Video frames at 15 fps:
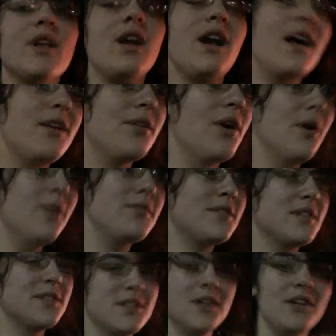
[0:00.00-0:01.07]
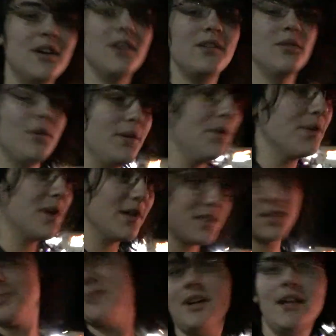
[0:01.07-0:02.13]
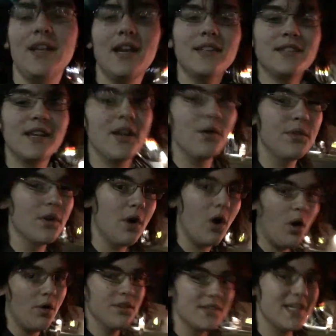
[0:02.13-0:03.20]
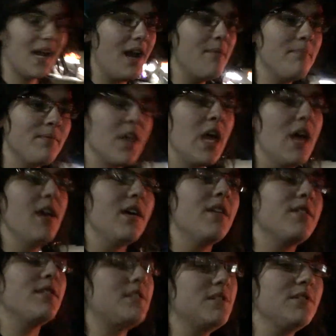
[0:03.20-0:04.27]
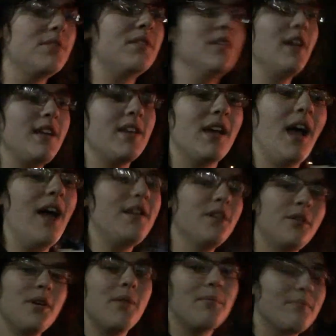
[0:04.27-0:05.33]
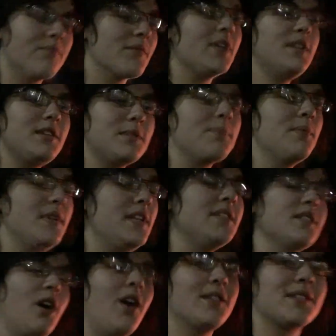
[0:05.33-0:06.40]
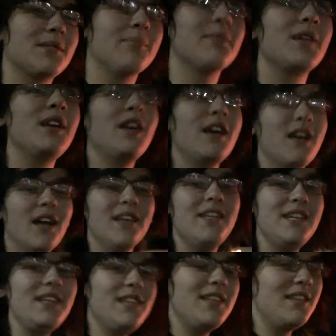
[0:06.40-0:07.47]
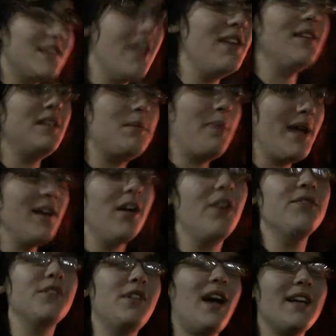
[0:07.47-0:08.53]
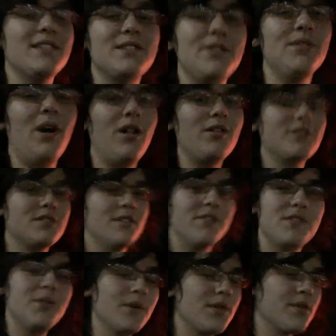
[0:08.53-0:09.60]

I don't know, such a loyal customer, I guess, I go there all the time, the dude, like, I know him. He's he's awesome. He he paid off the last two dollars, uh, two or